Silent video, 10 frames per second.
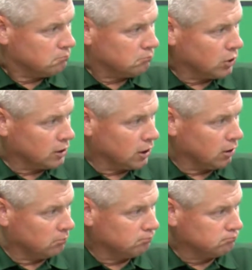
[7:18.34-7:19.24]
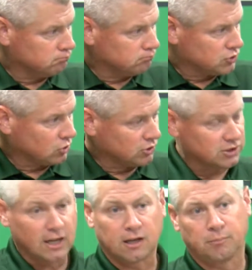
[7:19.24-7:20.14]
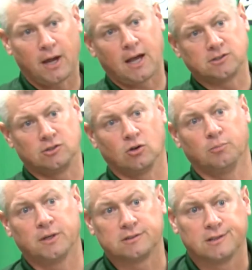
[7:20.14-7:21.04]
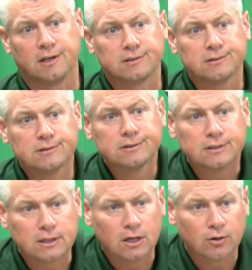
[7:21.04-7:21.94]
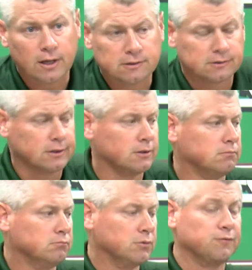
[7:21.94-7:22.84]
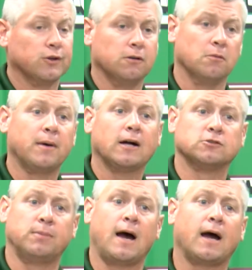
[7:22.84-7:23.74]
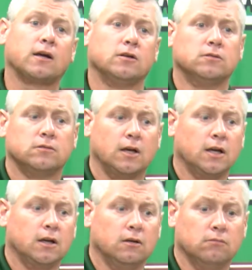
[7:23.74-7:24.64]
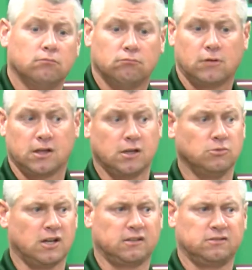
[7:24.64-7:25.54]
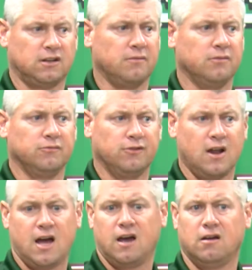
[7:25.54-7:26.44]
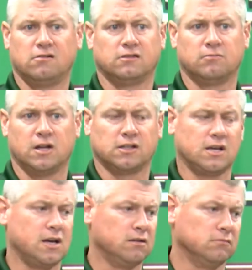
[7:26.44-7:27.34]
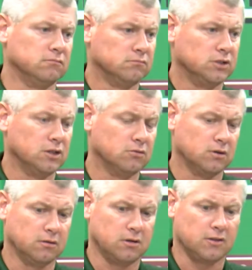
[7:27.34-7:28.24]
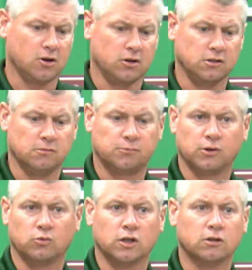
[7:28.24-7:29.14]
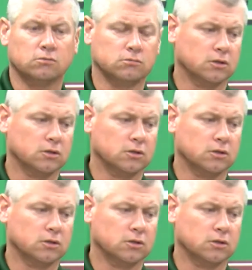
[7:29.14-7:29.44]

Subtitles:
But so your second pass, you throw a pick six. You know, that's but for him to bounce back, and I think he was like 7 for 9 or something like that. Or, you know, I thought he did pretty well.